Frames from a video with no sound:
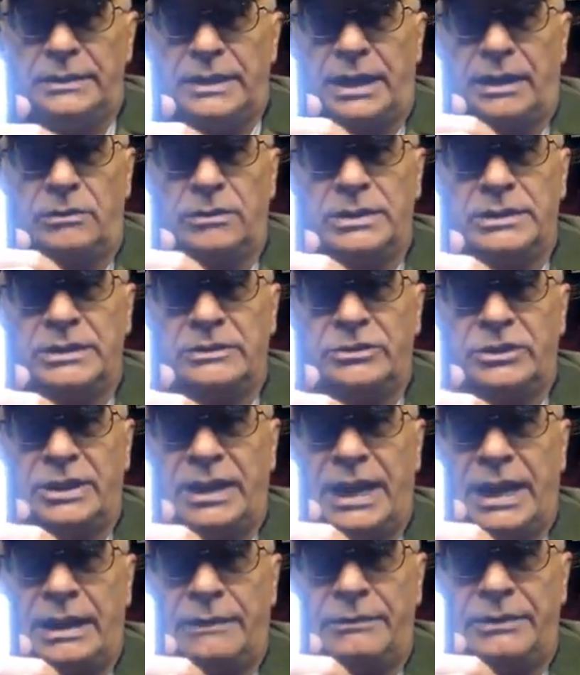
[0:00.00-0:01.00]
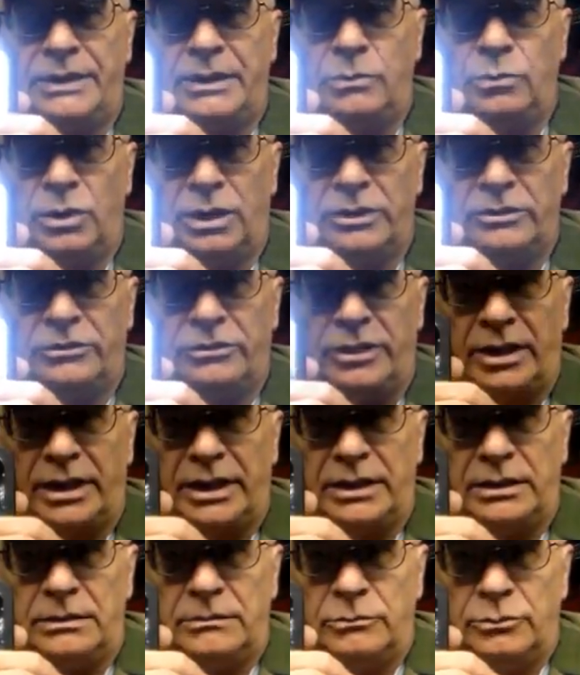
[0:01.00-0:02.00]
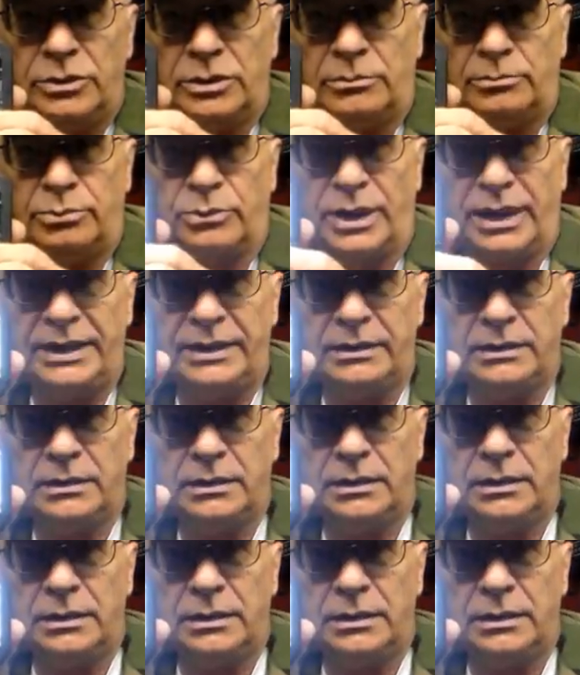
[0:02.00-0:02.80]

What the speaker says: not only does it have the one setting, real bright,